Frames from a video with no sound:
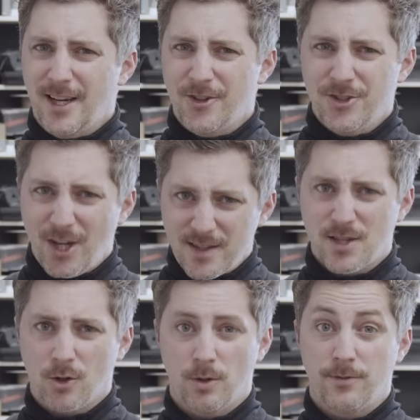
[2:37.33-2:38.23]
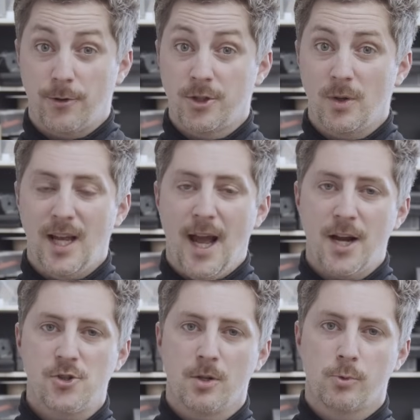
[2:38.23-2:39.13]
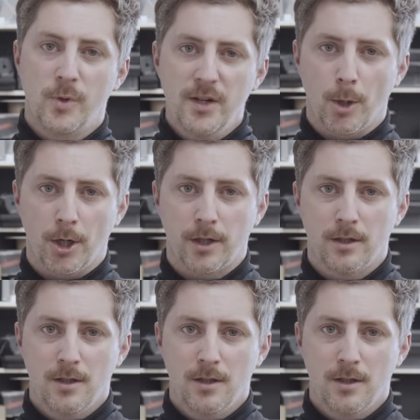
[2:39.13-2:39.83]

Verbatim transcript: they're not so good for doing actual rework,